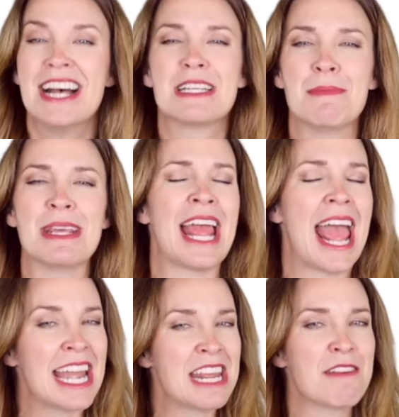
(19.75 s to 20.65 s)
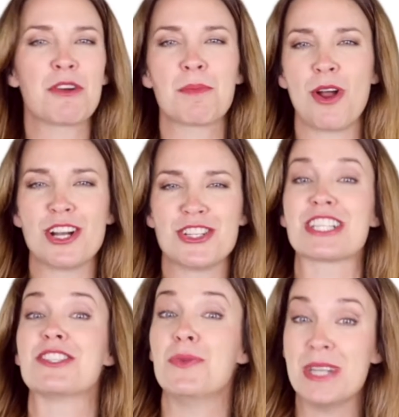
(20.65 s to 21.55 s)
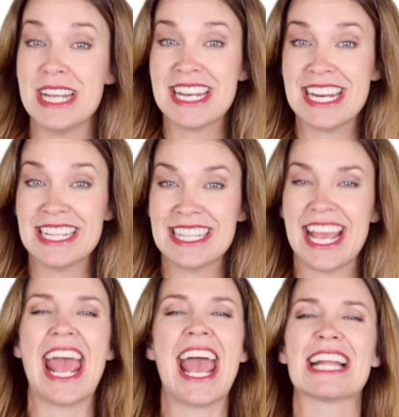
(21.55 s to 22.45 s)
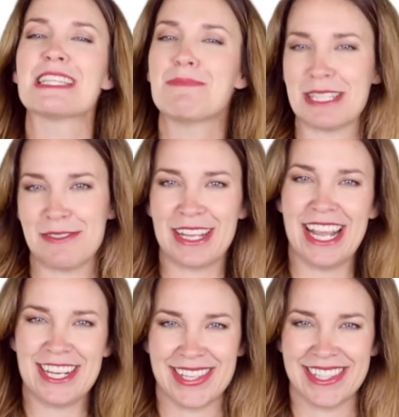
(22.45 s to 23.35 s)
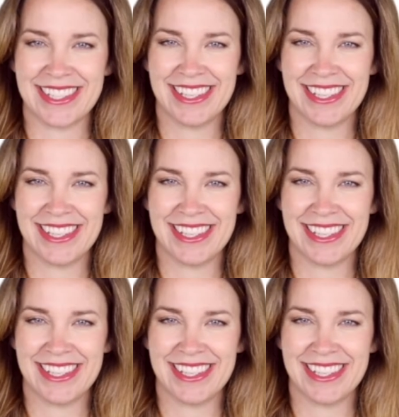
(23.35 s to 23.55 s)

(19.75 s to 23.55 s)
to meet any of your project's unique needs and specifications.